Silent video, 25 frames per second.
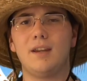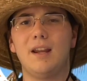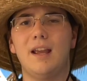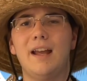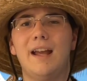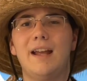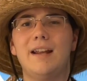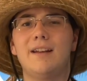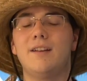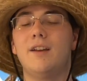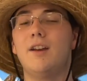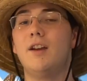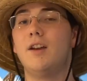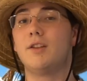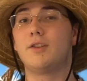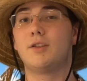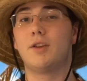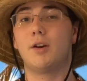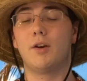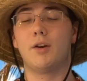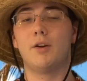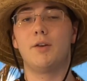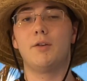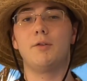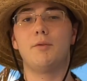And
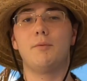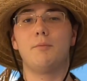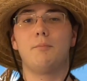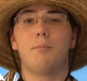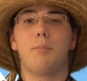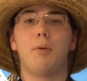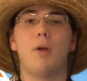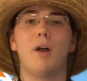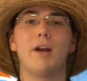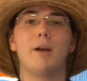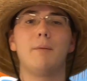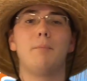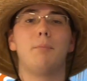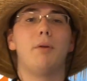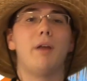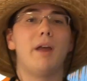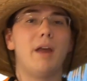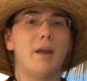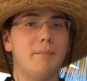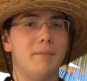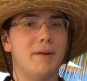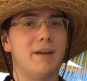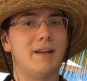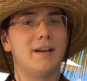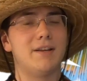to plug and
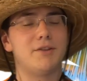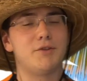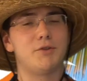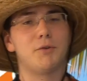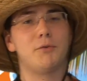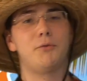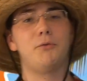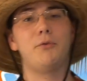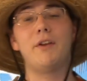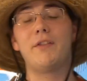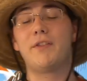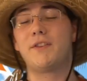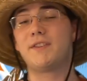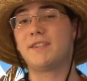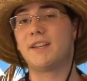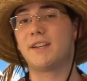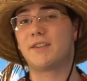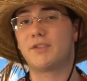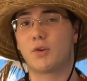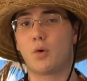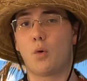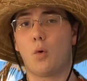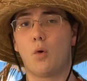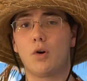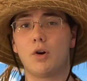play him in as your 5th,
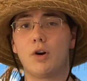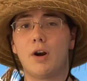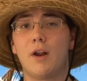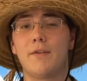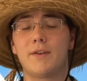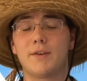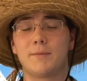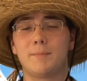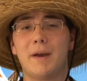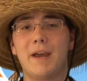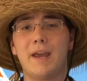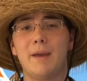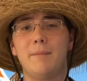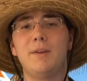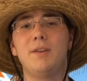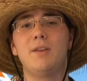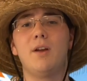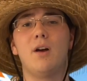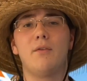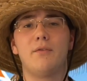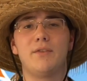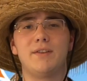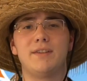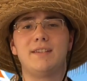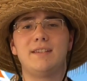6th corner on this Miami
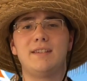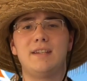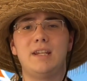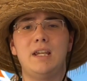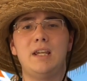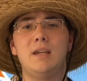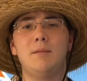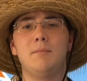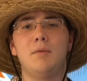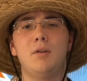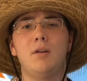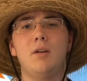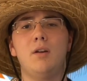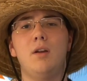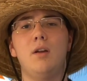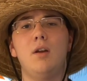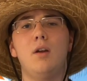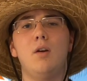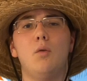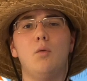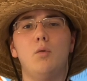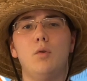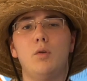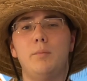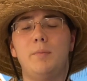Dolphins team
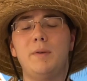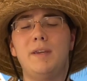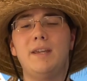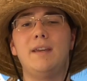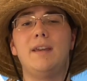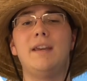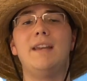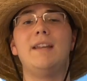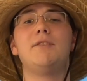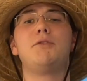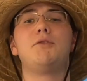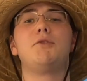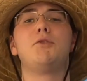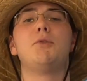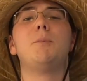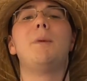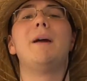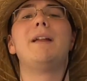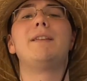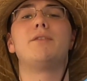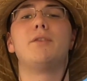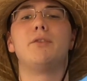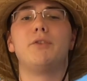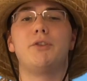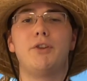would be
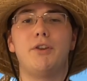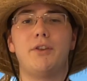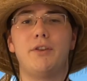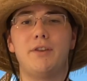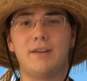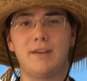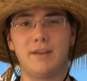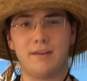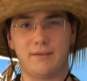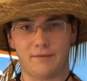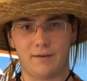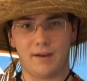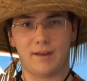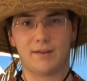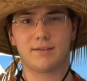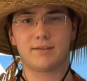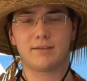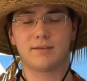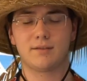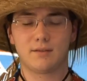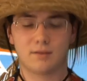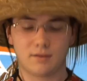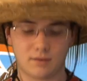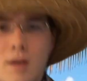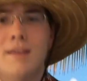instrumental to the defense.